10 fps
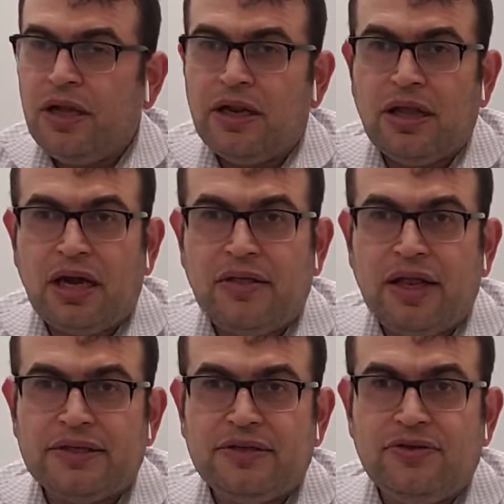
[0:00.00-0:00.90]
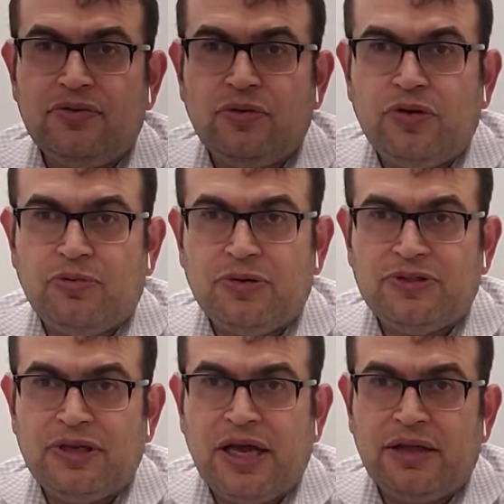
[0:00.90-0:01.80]
A lot of that has to do with your
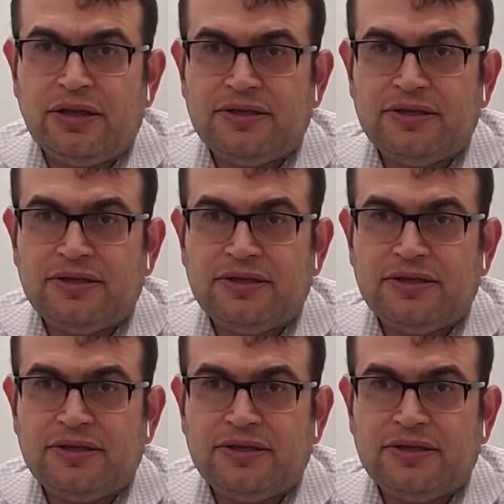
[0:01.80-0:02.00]
personality.